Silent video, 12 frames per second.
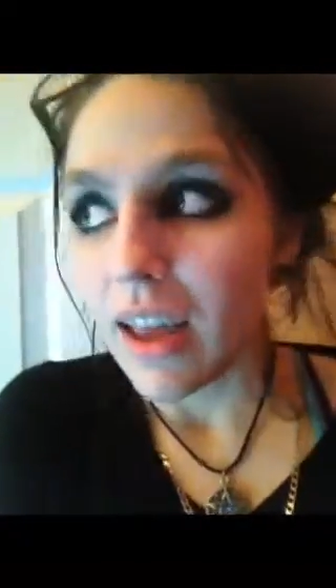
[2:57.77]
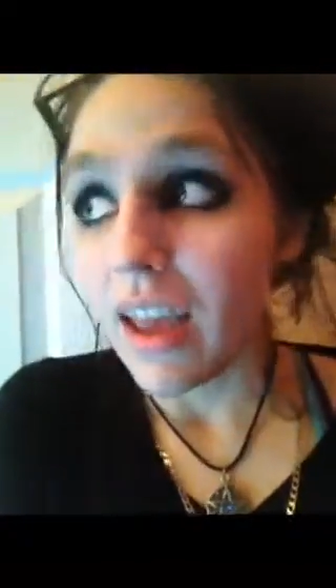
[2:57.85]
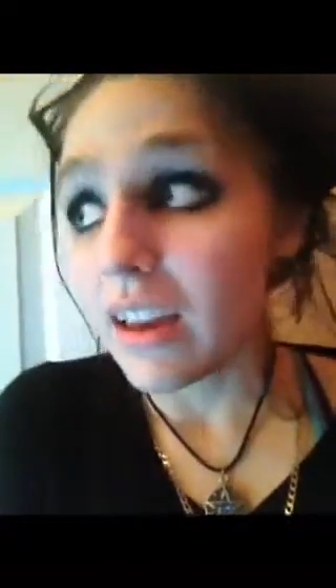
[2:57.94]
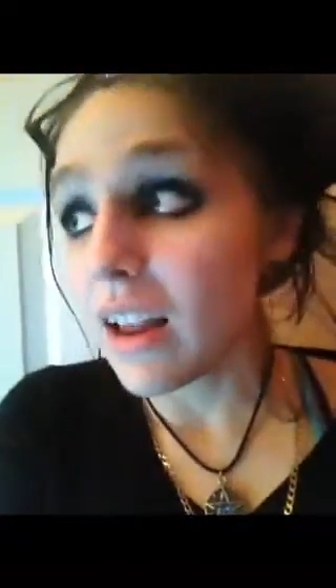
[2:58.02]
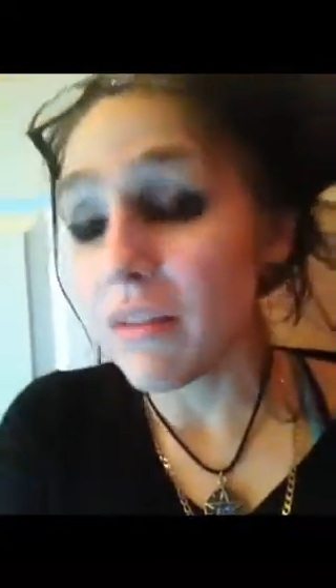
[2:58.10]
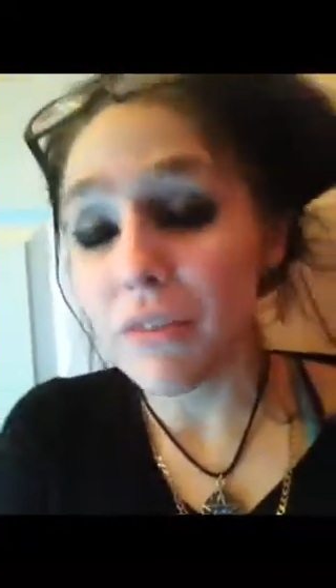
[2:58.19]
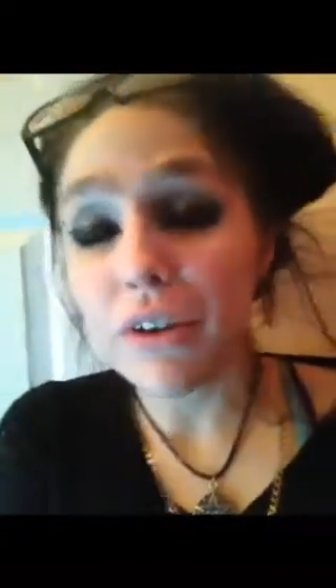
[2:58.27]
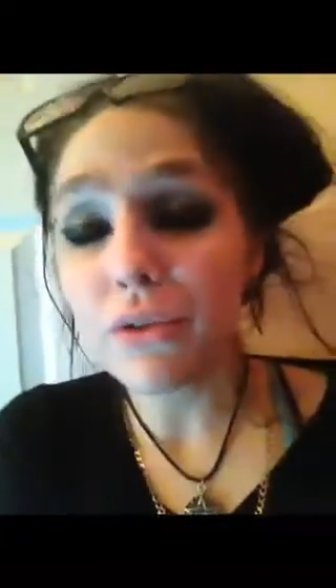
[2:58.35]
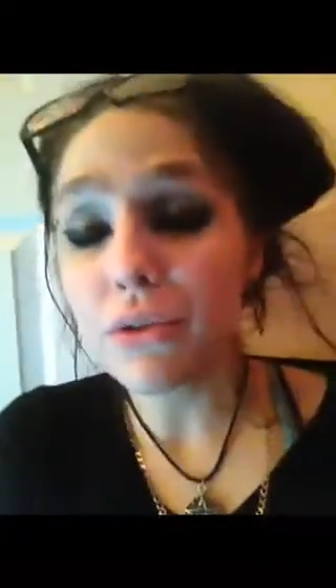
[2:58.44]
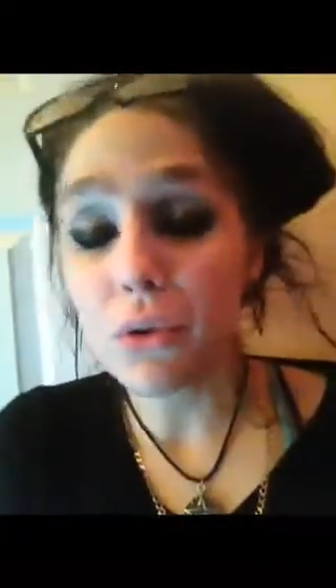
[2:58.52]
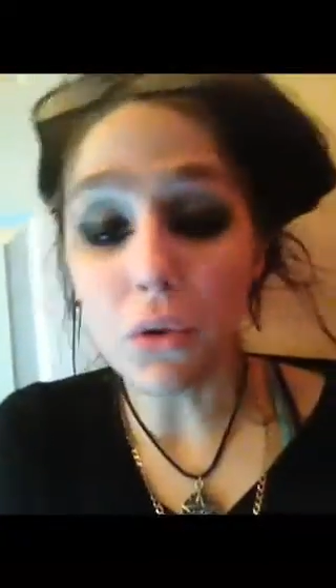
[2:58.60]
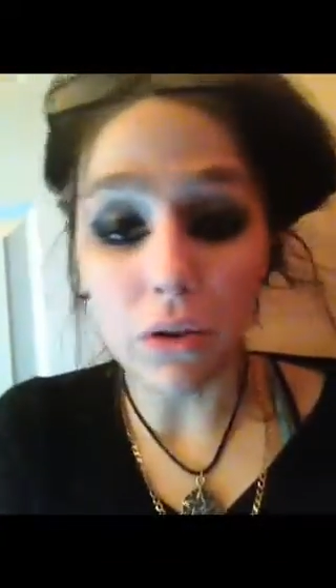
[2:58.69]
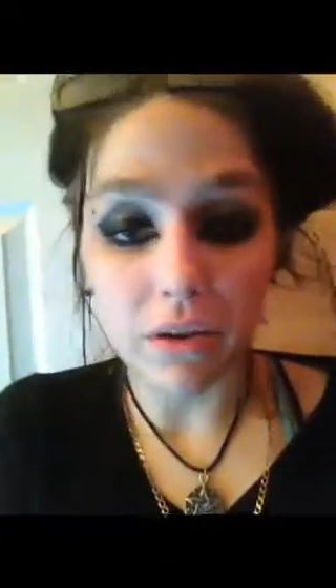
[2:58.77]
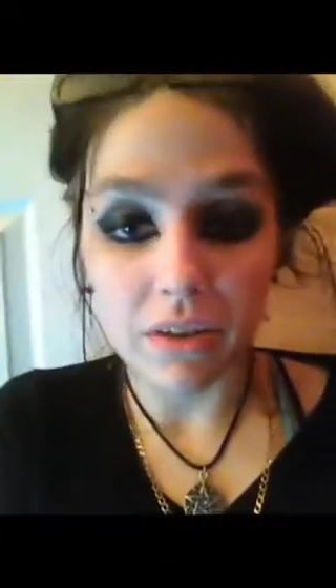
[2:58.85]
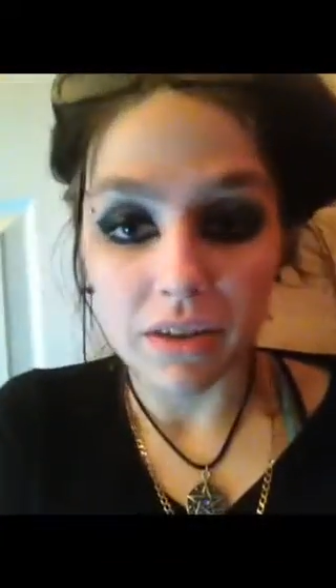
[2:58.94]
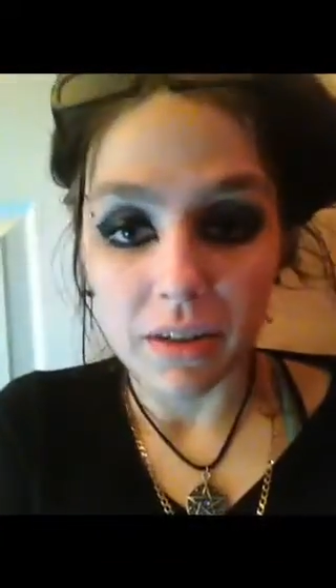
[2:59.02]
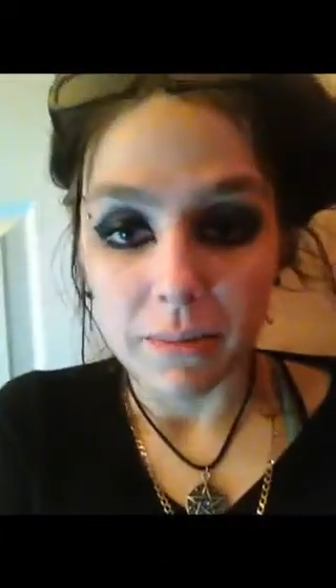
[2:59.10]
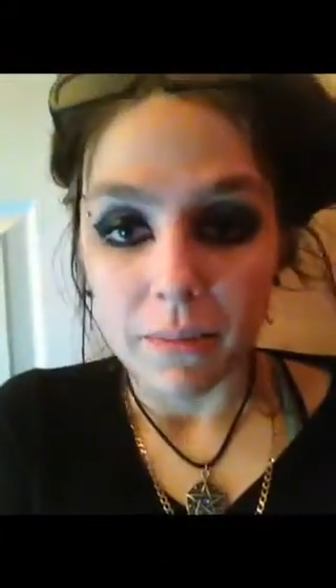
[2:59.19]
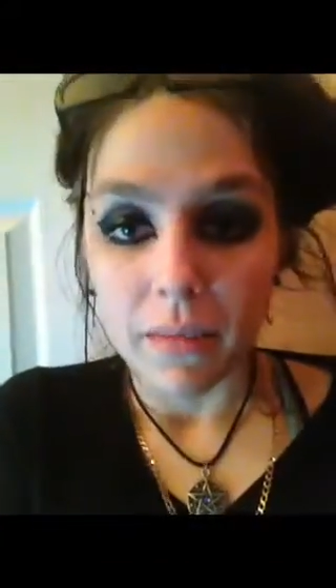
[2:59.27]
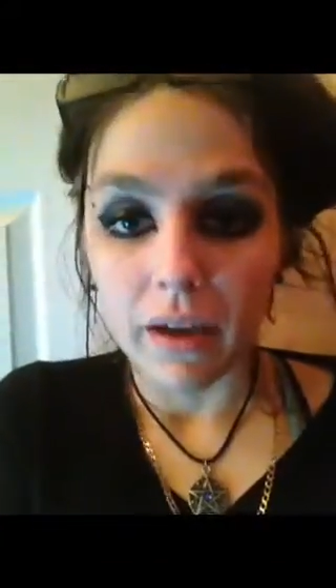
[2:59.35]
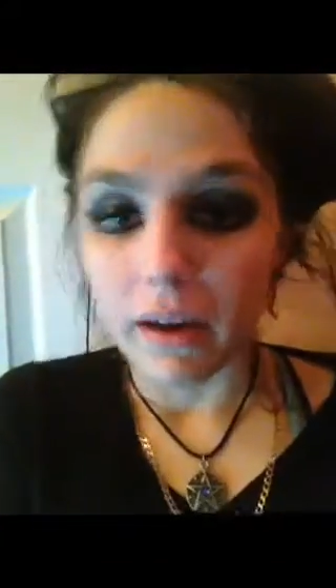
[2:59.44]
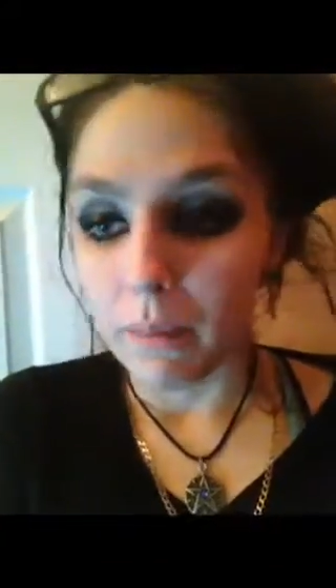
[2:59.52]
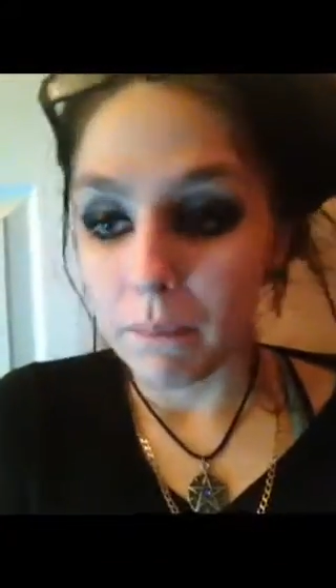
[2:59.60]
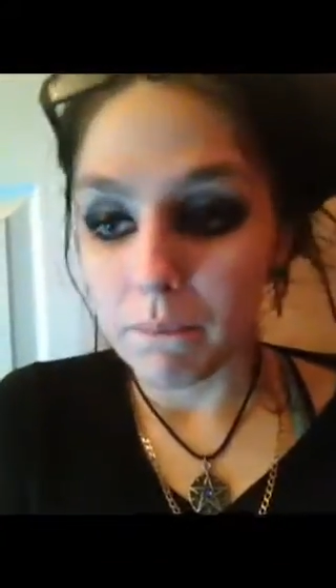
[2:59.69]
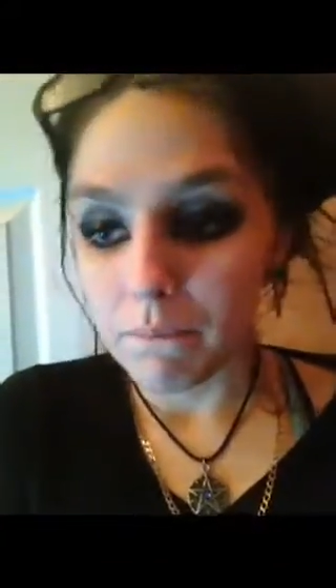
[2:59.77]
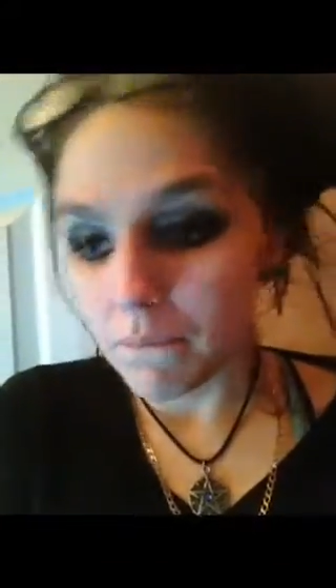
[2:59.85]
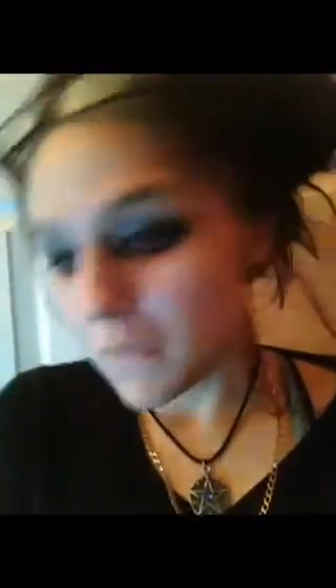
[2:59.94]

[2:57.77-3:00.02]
and I failed the course. And